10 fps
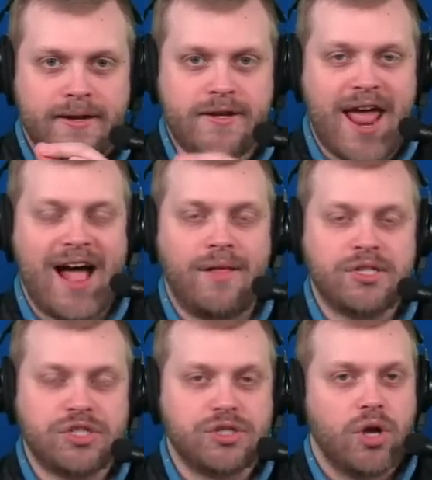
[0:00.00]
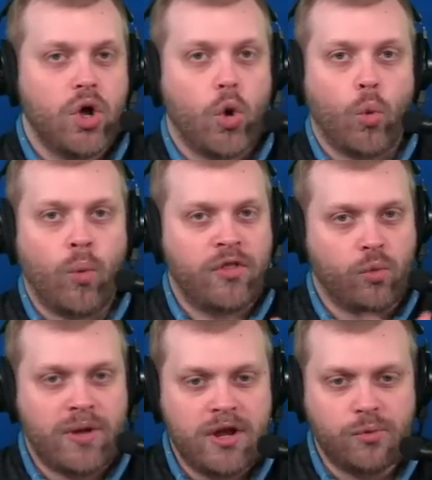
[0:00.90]
Dallas, whether
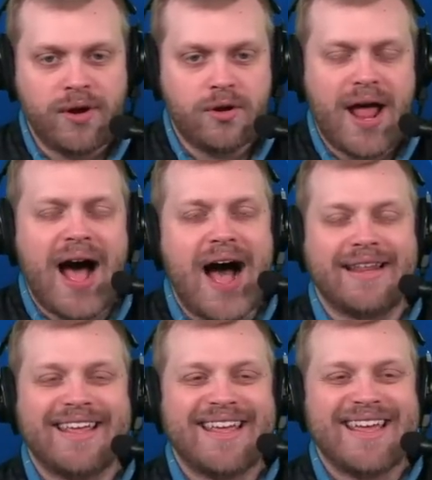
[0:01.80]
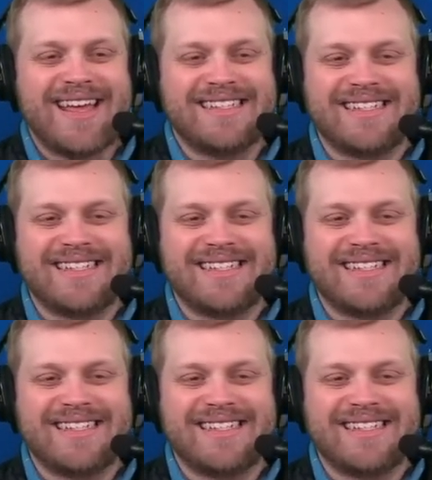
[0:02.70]
we agree or not, is